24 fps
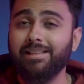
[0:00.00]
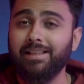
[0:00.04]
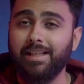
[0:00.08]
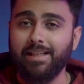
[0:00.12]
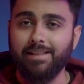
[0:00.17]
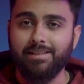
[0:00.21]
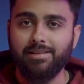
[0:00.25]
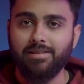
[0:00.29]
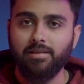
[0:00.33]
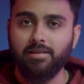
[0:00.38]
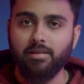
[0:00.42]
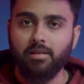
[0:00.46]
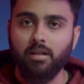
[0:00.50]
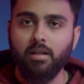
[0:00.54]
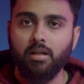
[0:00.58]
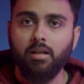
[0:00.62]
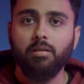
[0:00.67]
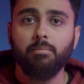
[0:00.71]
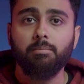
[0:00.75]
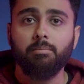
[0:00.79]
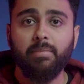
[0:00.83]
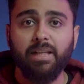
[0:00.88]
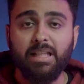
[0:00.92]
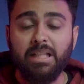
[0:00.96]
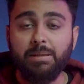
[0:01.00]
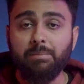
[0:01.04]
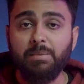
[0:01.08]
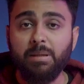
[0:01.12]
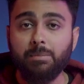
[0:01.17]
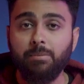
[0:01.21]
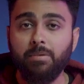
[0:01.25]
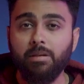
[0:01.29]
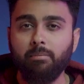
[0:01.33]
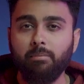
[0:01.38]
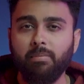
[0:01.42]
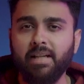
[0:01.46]
clicks. Many
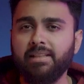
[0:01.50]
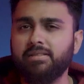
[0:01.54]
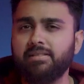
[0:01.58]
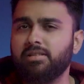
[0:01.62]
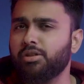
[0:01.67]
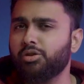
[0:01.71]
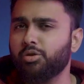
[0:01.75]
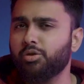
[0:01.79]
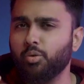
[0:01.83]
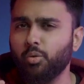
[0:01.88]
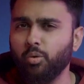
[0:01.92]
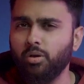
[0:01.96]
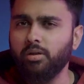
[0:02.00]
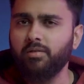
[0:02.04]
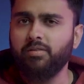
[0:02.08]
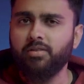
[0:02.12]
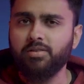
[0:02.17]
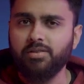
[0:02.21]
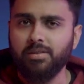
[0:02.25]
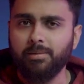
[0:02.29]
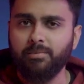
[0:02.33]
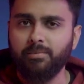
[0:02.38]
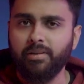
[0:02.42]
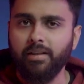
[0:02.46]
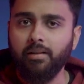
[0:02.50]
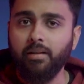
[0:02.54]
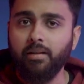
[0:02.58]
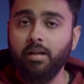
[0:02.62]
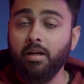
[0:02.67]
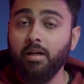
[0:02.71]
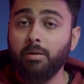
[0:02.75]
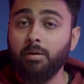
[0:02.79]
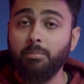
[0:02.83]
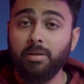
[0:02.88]
people might search Google for something,